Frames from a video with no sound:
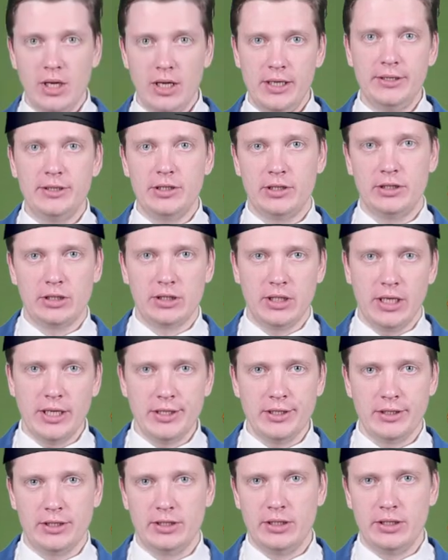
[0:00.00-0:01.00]
a literary
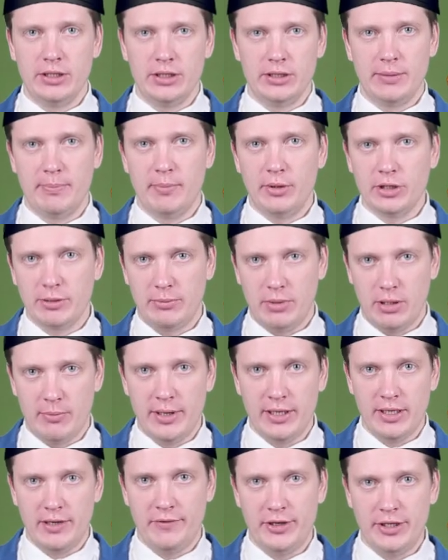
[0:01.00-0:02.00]
translator is impossible
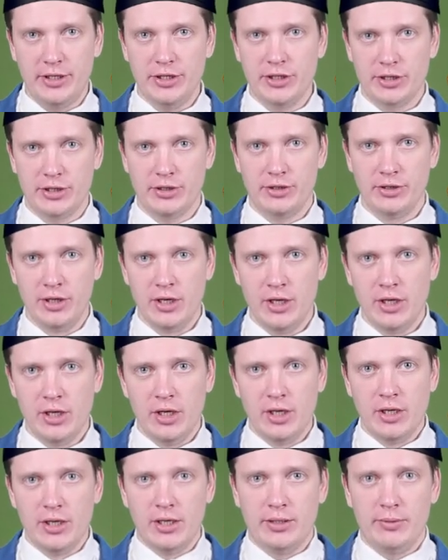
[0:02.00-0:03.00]
by definition.
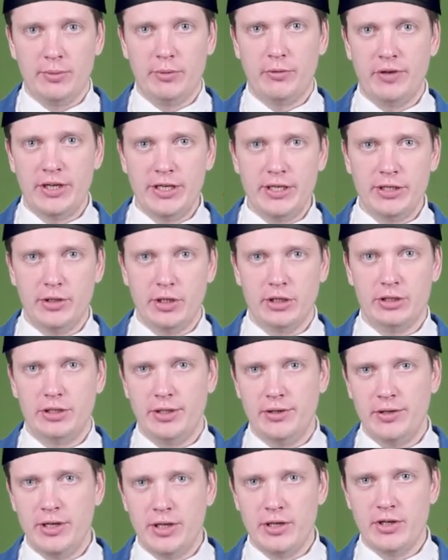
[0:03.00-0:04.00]
Proofread your
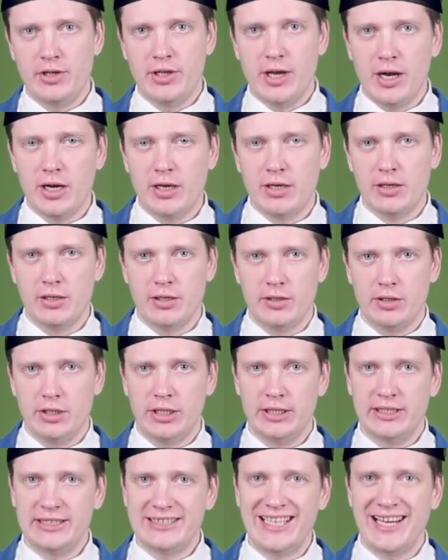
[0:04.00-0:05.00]
CV
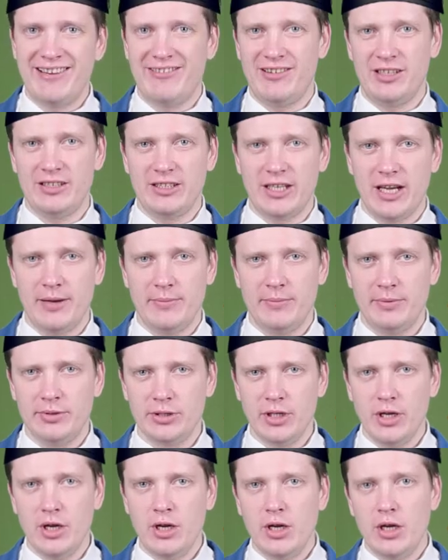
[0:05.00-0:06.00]
thoroughly, several
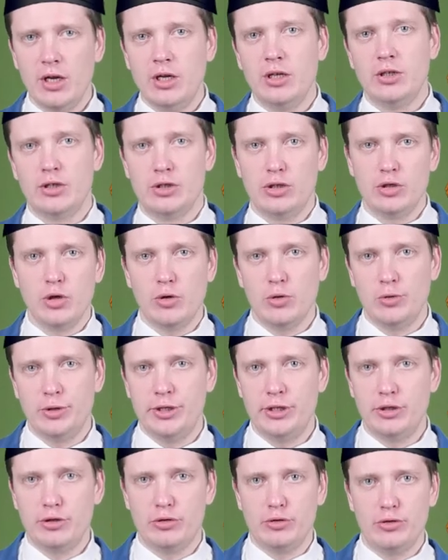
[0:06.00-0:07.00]
times. Show
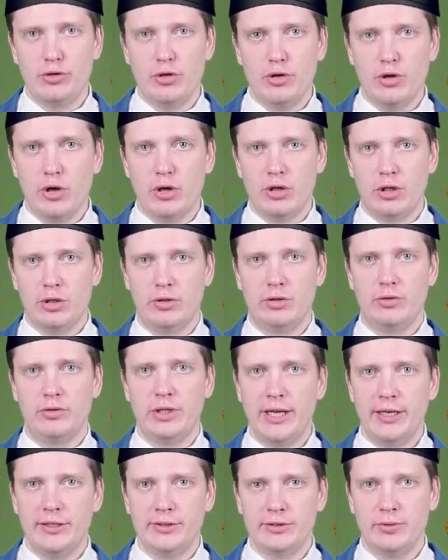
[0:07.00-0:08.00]
it to your
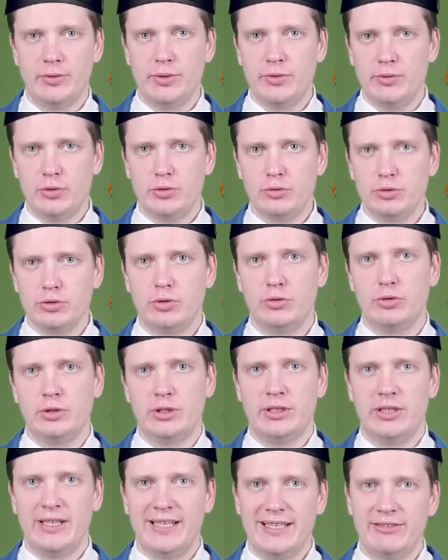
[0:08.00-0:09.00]
friends with whose
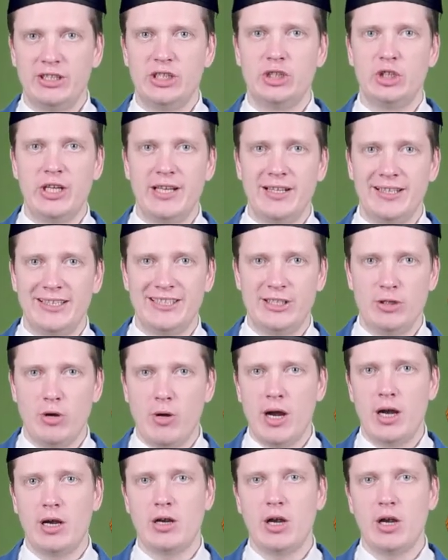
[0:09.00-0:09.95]
good language skills you are